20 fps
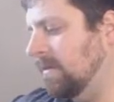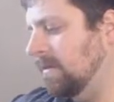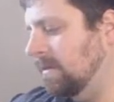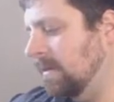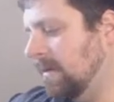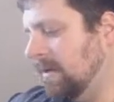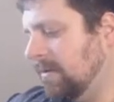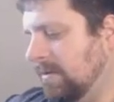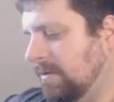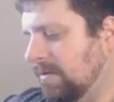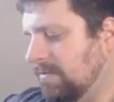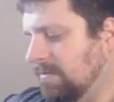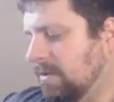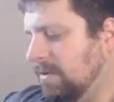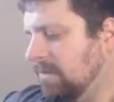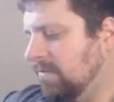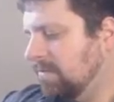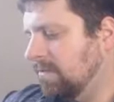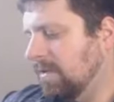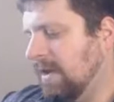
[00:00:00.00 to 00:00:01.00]
I don't even
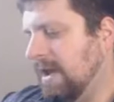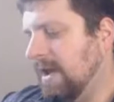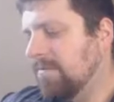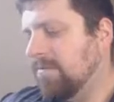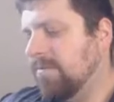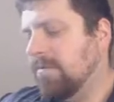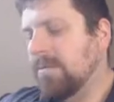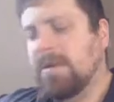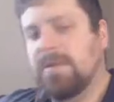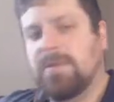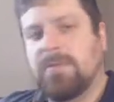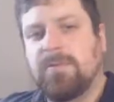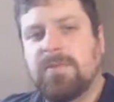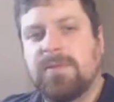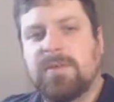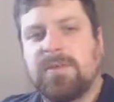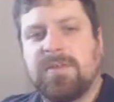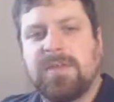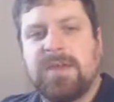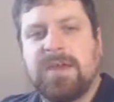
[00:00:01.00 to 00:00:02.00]
know if we're halfway through
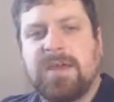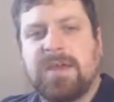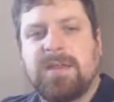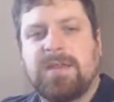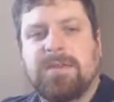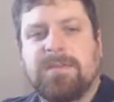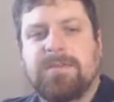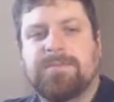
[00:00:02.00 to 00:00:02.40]
this yet.